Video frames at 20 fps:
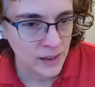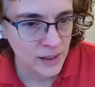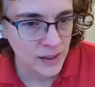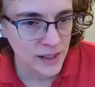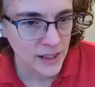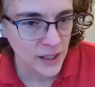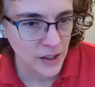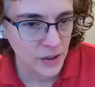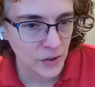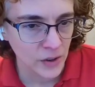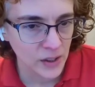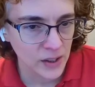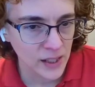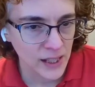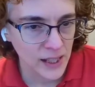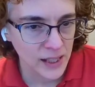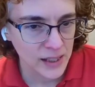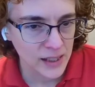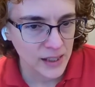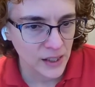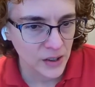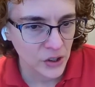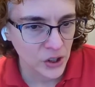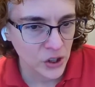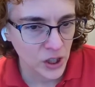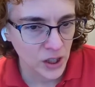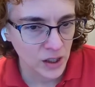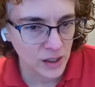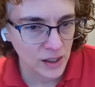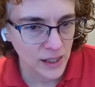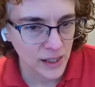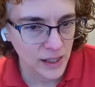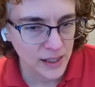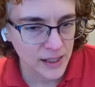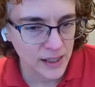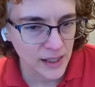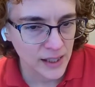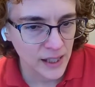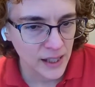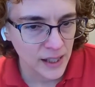Zachary glanced at the shot
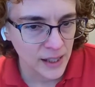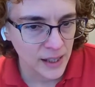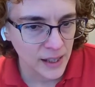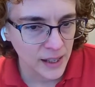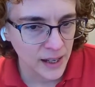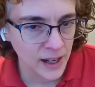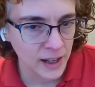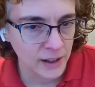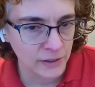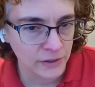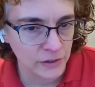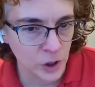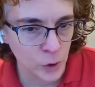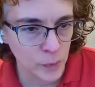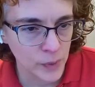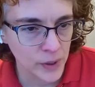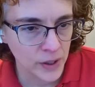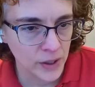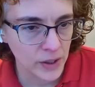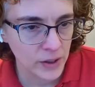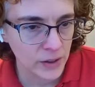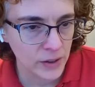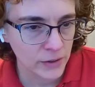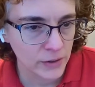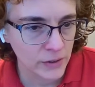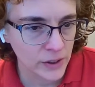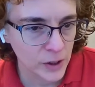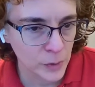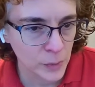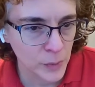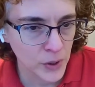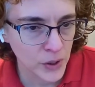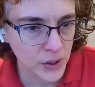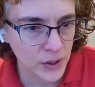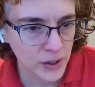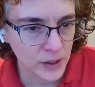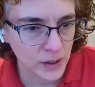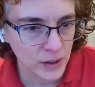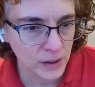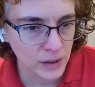glass and half-full beer in front of
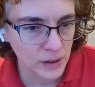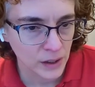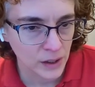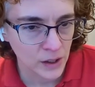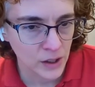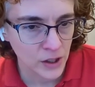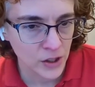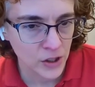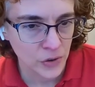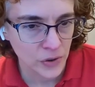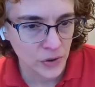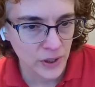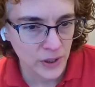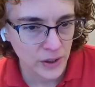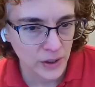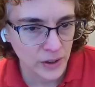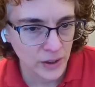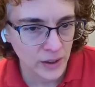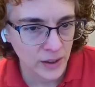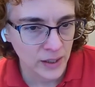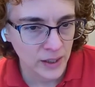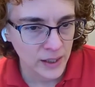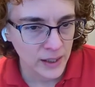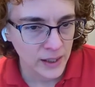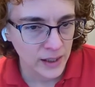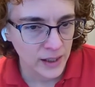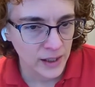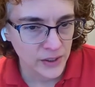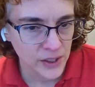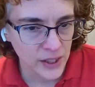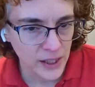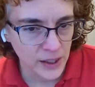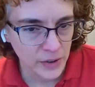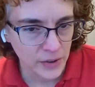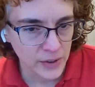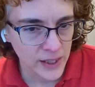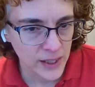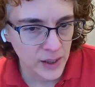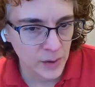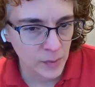Burton, a hard drinker, if
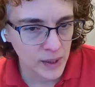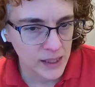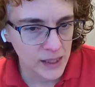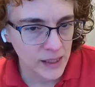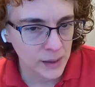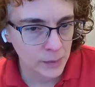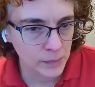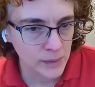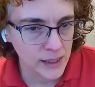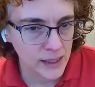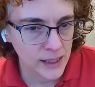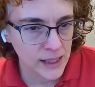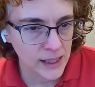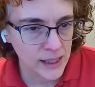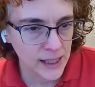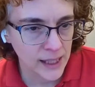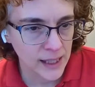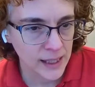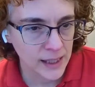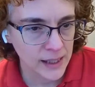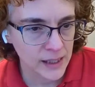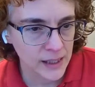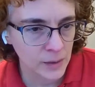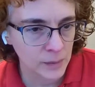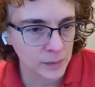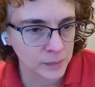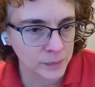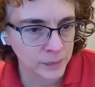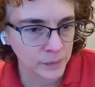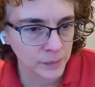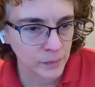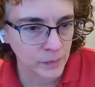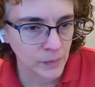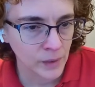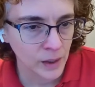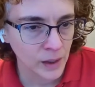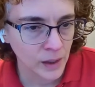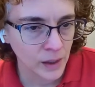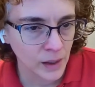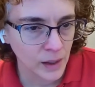Zachary didn't miss his guess.
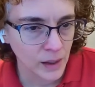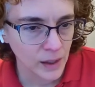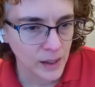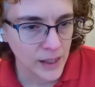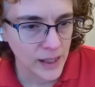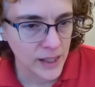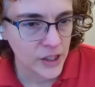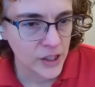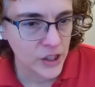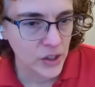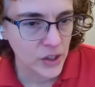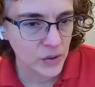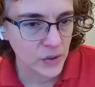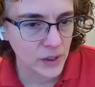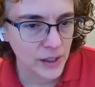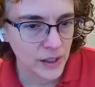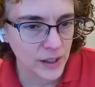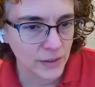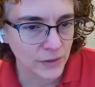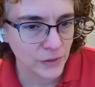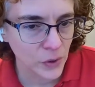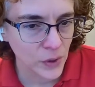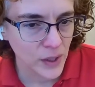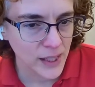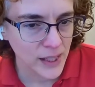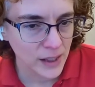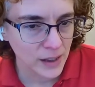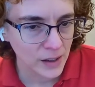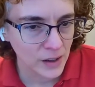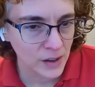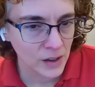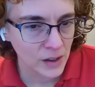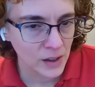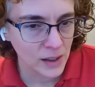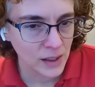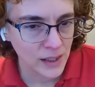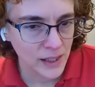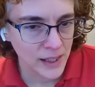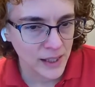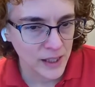I generally avoid
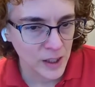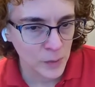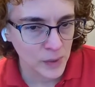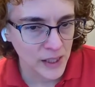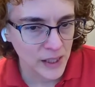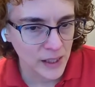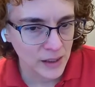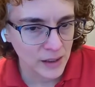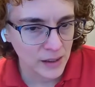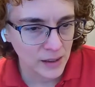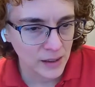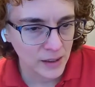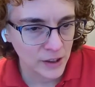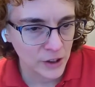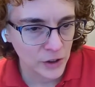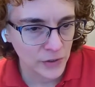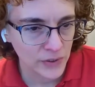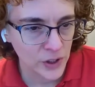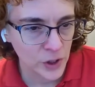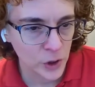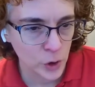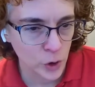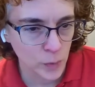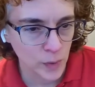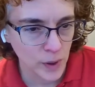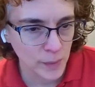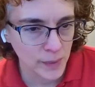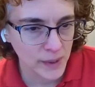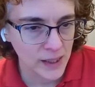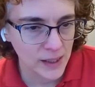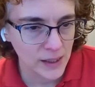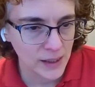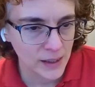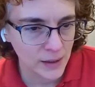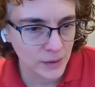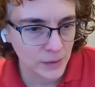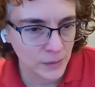alcohol, he explained. It interferes with my meds.